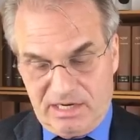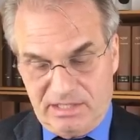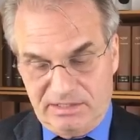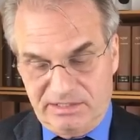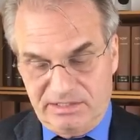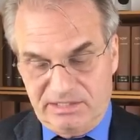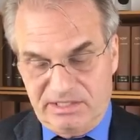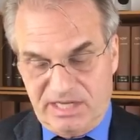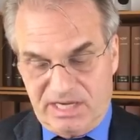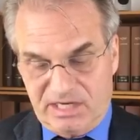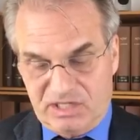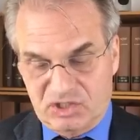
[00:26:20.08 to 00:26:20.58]

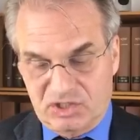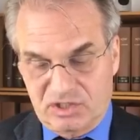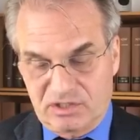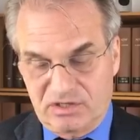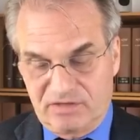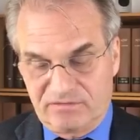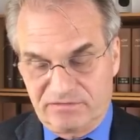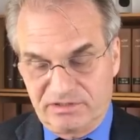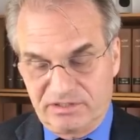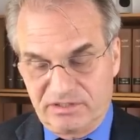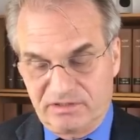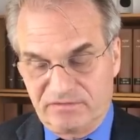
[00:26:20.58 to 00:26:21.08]
detection
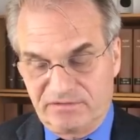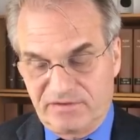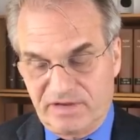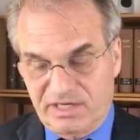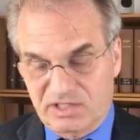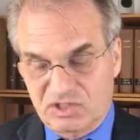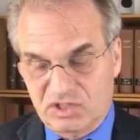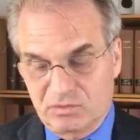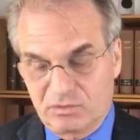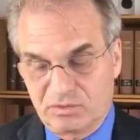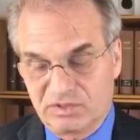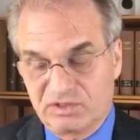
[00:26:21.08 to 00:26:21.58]
of an
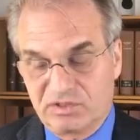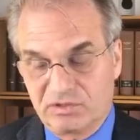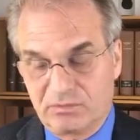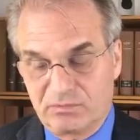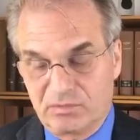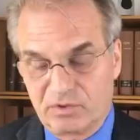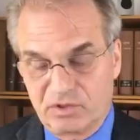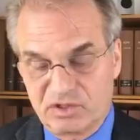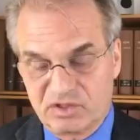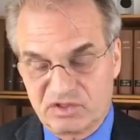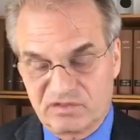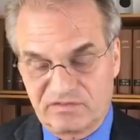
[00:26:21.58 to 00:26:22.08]
infection with the
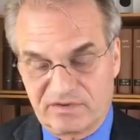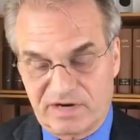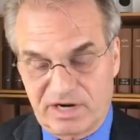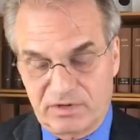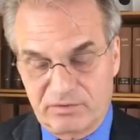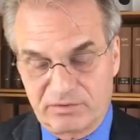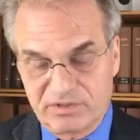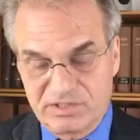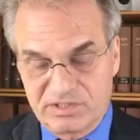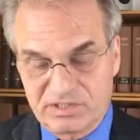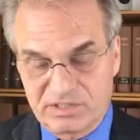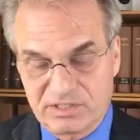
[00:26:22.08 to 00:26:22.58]
MERS
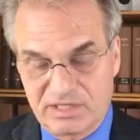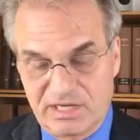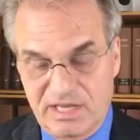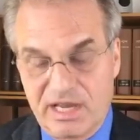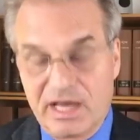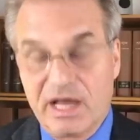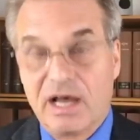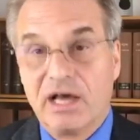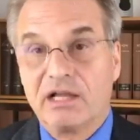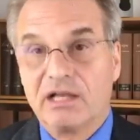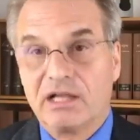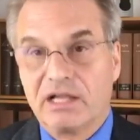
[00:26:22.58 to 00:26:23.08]
virus,
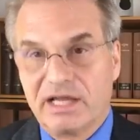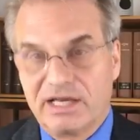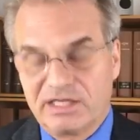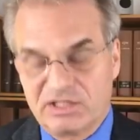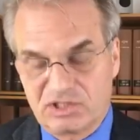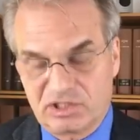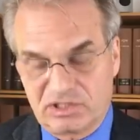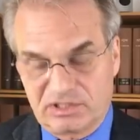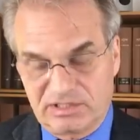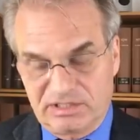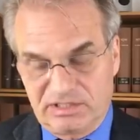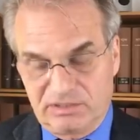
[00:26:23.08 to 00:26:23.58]

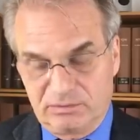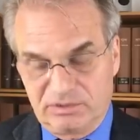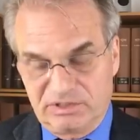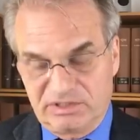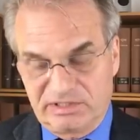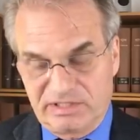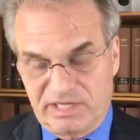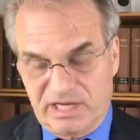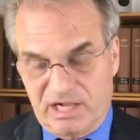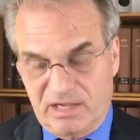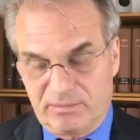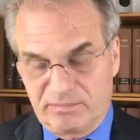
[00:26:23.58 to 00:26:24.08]
allegedly with
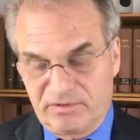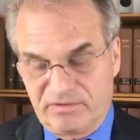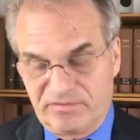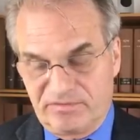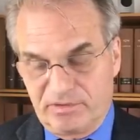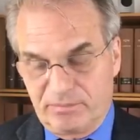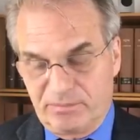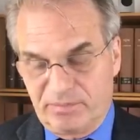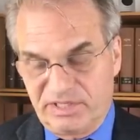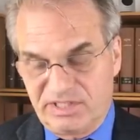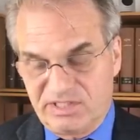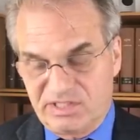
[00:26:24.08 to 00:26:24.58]
the help of
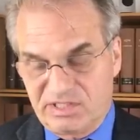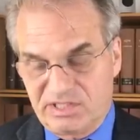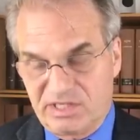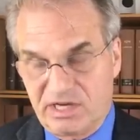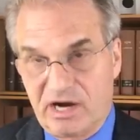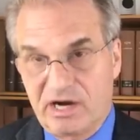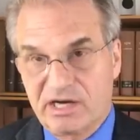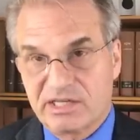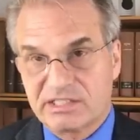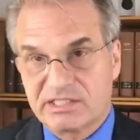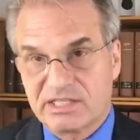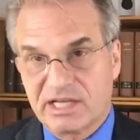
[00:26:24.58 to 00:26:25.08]
the
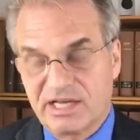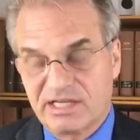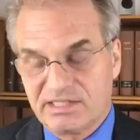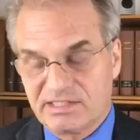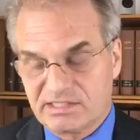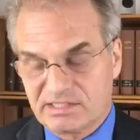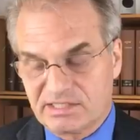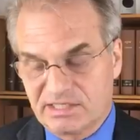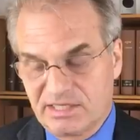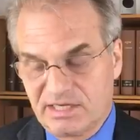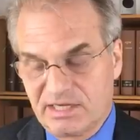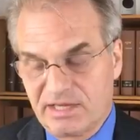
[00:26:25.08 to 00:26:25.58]
PCR
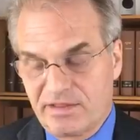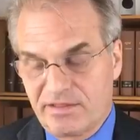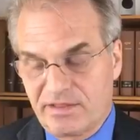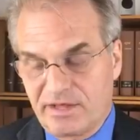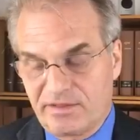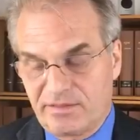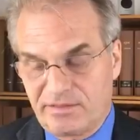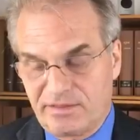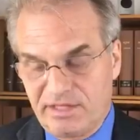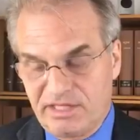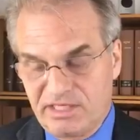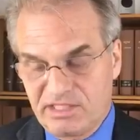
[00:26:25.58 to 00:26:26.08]
test,
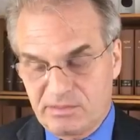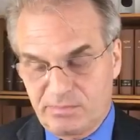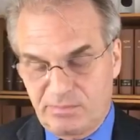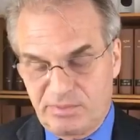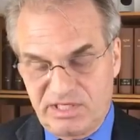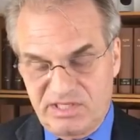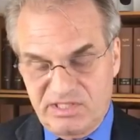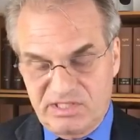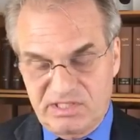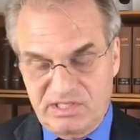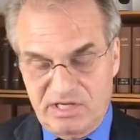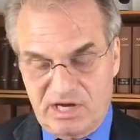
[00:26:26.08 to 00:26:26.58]
that these
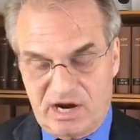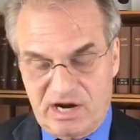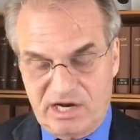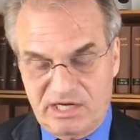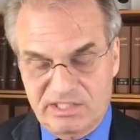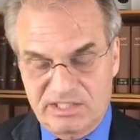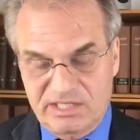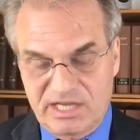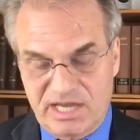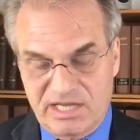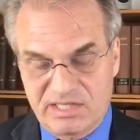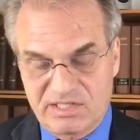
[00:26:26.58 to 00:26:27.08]

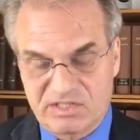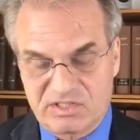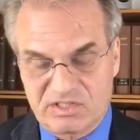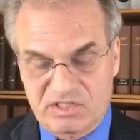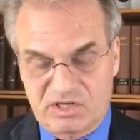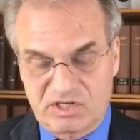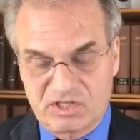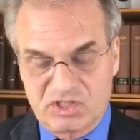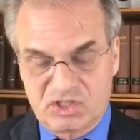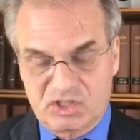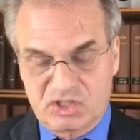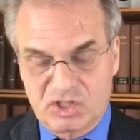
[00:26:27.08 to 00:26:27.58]
PCR tests
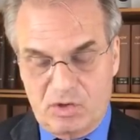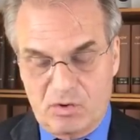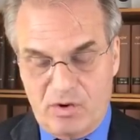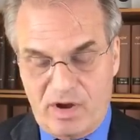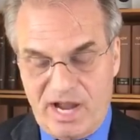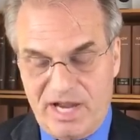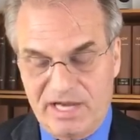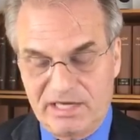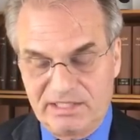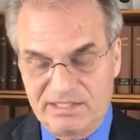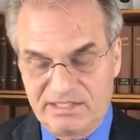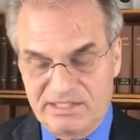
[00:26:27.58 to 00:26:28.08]
are so
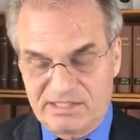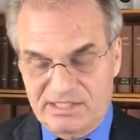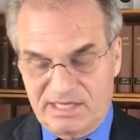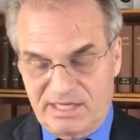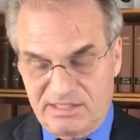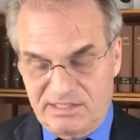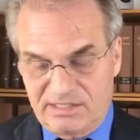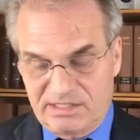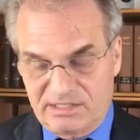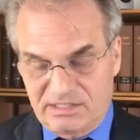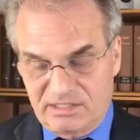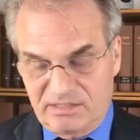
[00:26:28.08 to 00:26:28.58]
highly
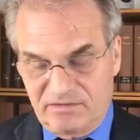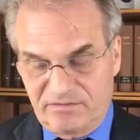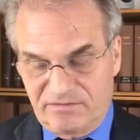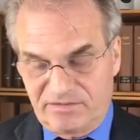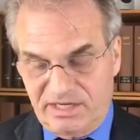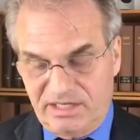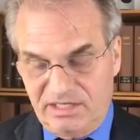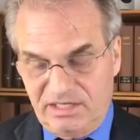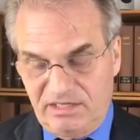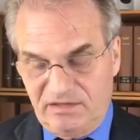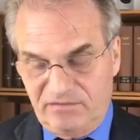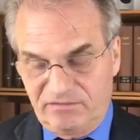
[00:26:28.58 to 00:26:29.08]
sensitive
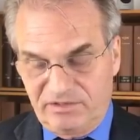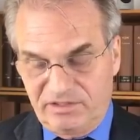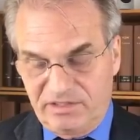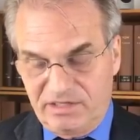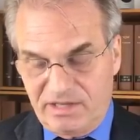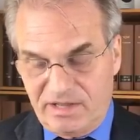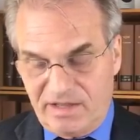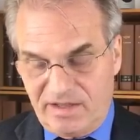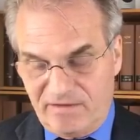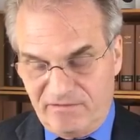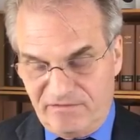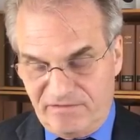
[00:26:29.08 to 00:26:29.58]
that even
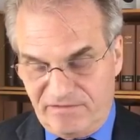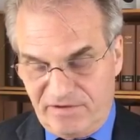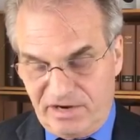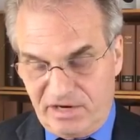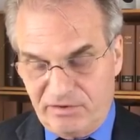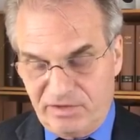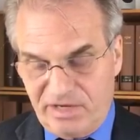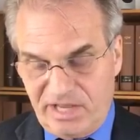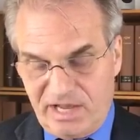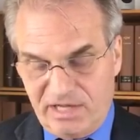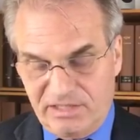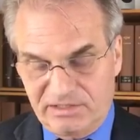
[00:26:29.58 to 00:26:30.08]

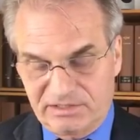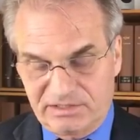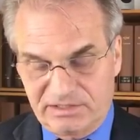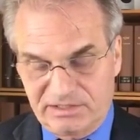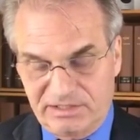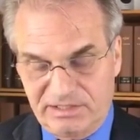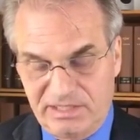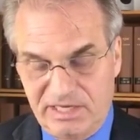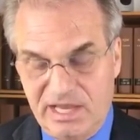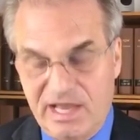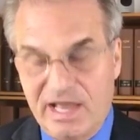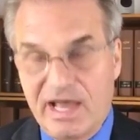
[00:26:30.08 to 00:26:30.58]
very
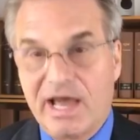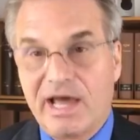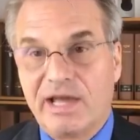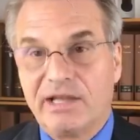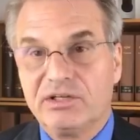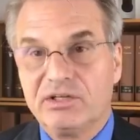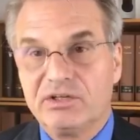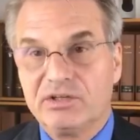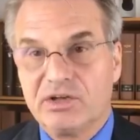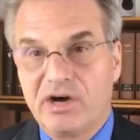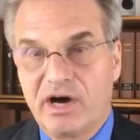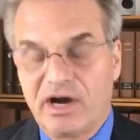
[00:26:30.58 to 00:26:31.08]
healthy
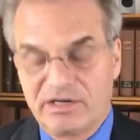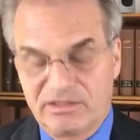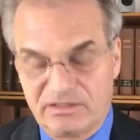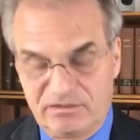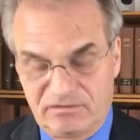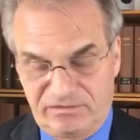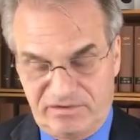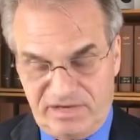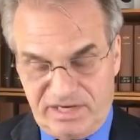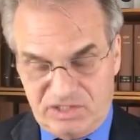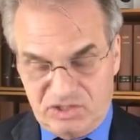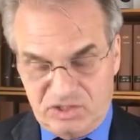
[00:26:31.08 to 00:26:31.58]
and
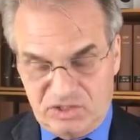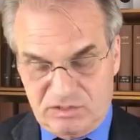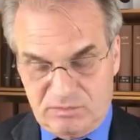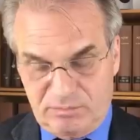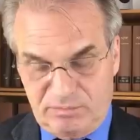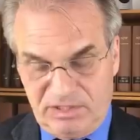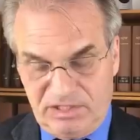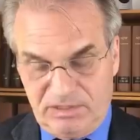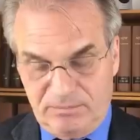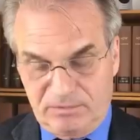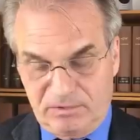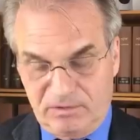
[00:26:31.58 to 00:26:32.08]
non-infectious
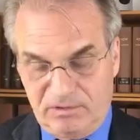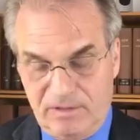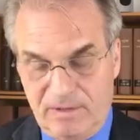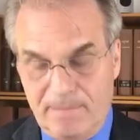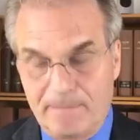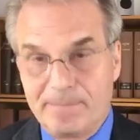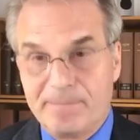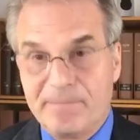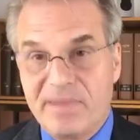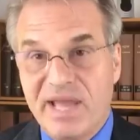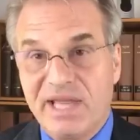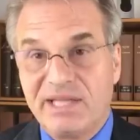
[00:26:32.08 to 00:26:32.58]
people
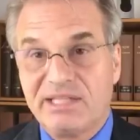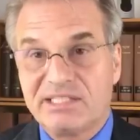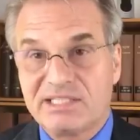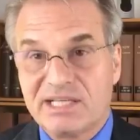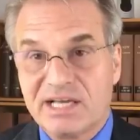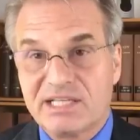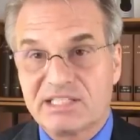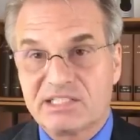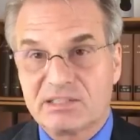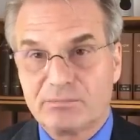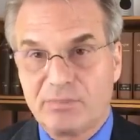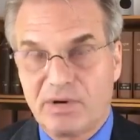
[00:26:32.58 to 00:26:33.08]
may
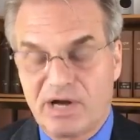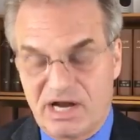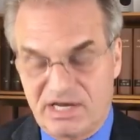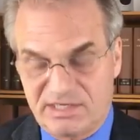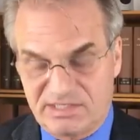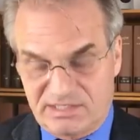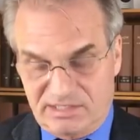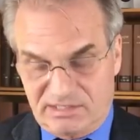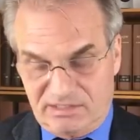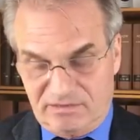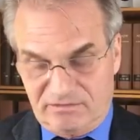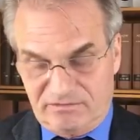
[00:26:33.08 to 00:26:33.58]
test
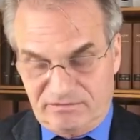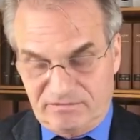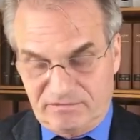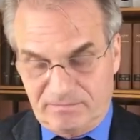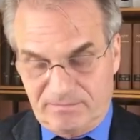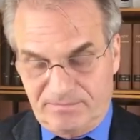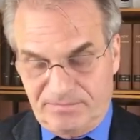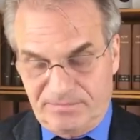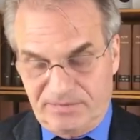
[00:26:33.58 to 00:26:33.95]
positive.